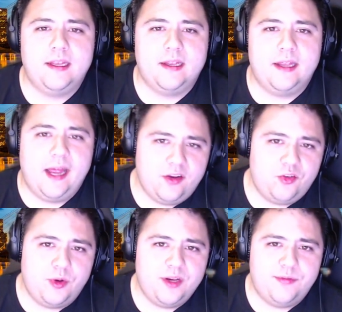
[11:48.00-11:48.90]
at
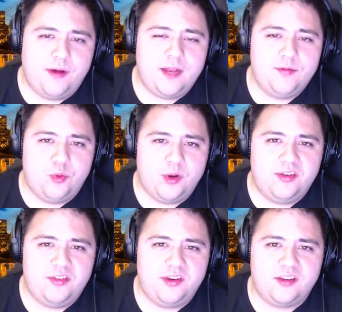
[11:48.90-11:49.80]
25,
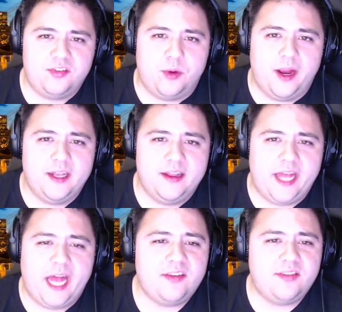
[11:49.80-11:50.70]
26, right,
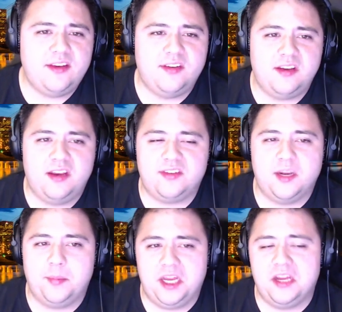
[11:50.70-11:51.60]
that season he's
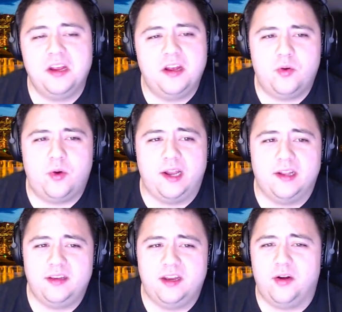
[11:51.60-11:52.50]
going to be, what,
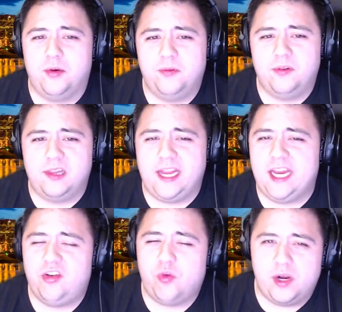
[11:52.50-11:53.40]
you know,
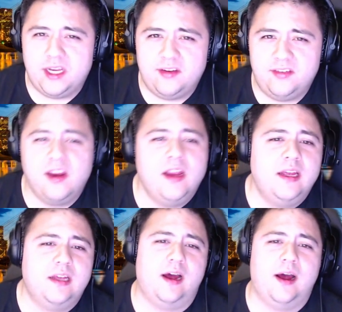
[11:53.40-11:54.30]
late 20s,
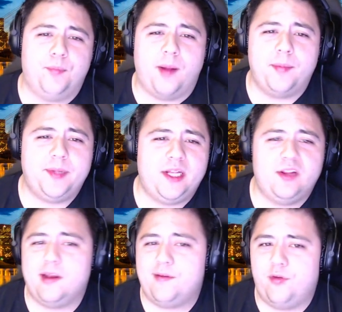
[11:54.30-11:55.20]
probably
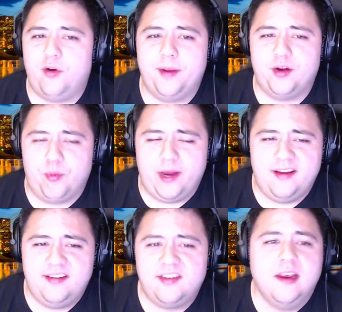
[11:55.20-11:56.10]
looking for a big
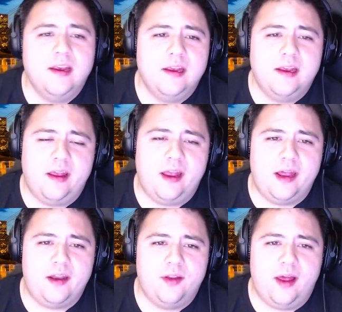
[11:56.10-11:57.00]
raise.
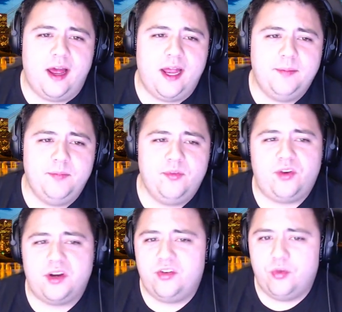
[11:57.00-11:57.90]
And I'm
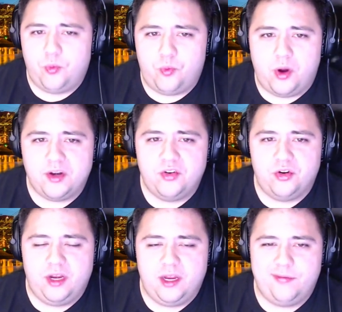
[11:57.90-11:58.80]
starting to
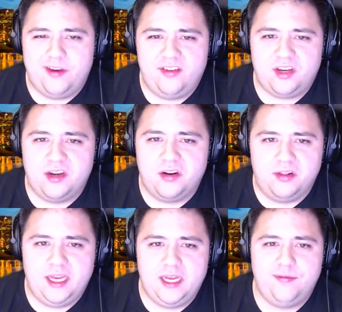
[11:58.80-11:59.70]
wonder if he's going to
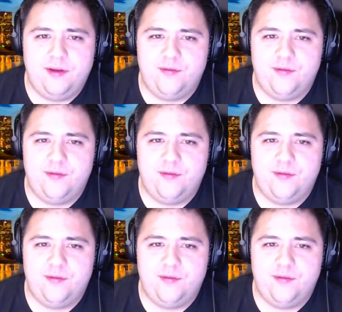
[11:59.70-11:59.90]
leave in